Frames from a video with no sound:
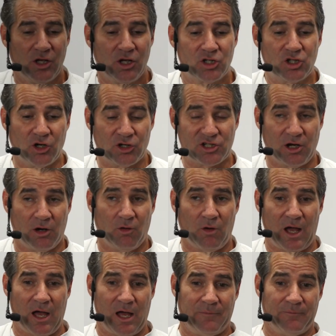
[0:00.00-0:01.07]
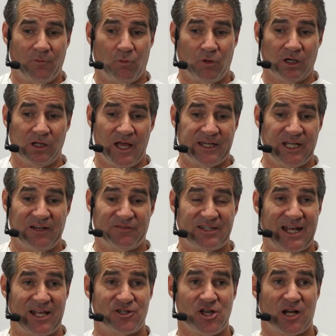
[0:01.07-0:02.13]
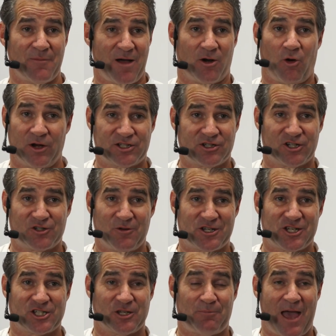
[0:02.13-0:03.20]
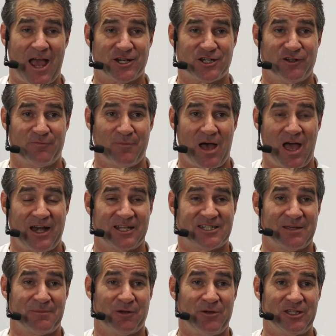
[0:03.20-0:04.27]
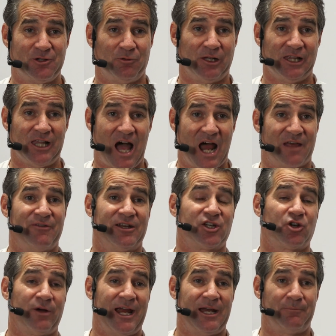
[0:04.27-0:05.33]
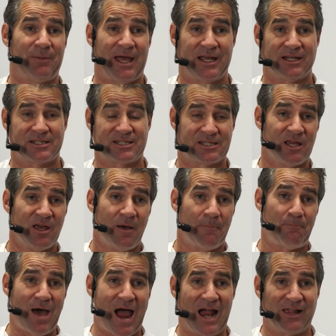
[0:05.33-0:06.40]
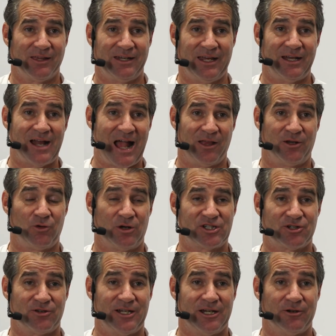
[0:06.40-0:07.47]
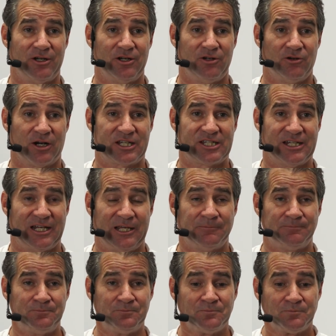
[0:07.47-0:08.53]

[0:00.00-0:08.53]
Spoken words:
Sure. So we're lucky enough today to talk about oysters, which is a passion of mine. It's something we do a lot of at Grand Banks, Pilot, and Island Oyster here in New York City.